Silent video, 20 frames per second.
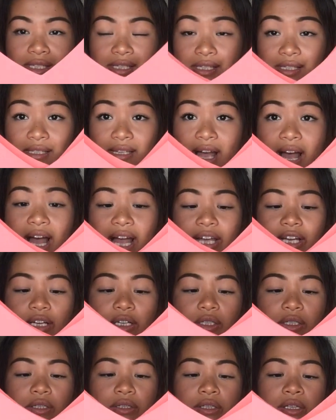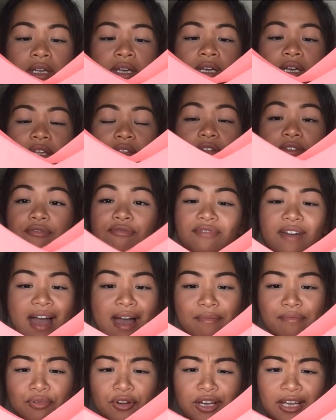the style, the
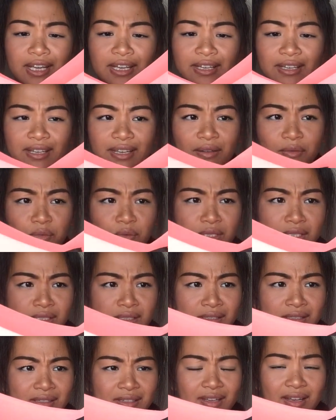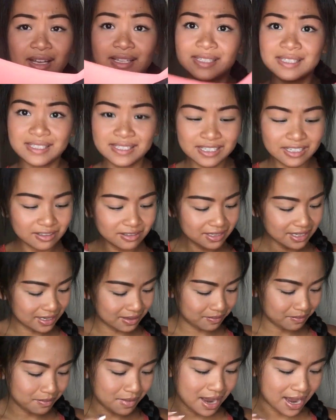fabric. It was a steal
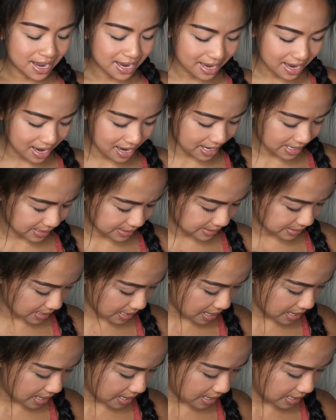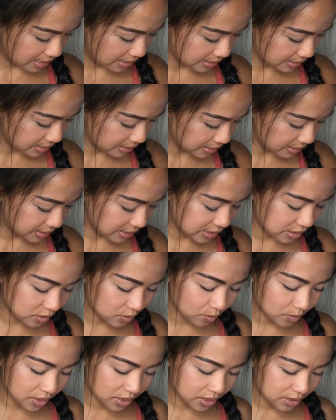in my eyes.
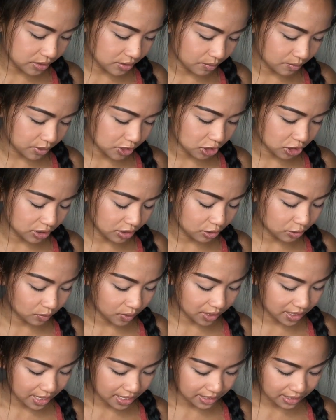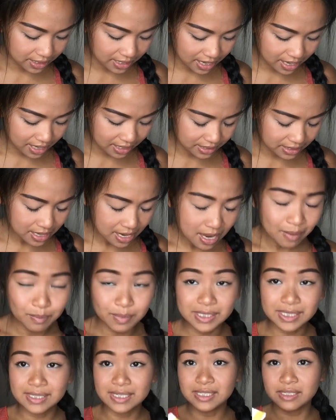This was originally $3.99,
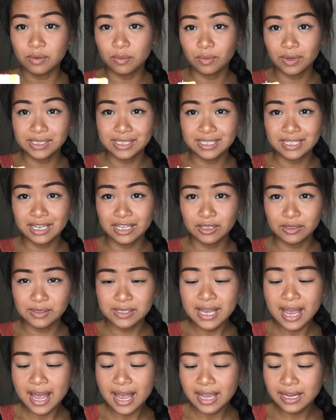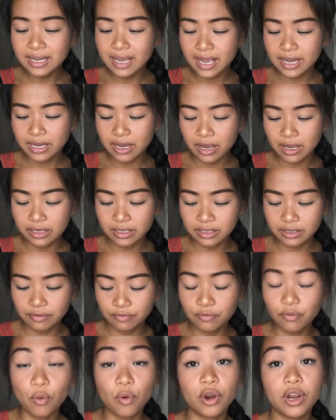but since it was a yellow tag, I got
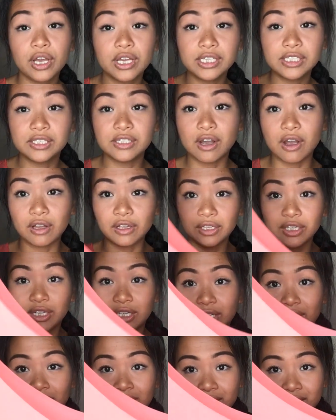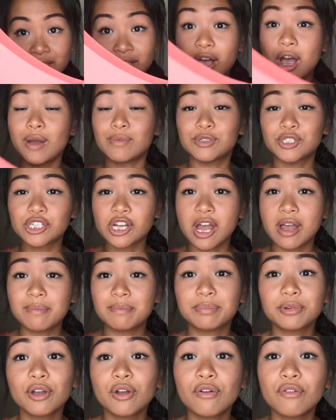it for $1. Topshop
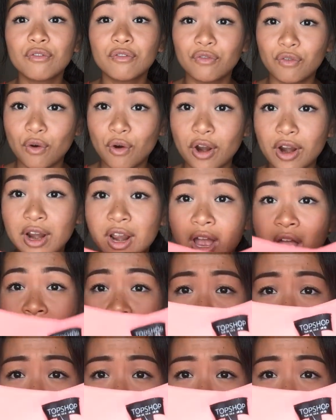for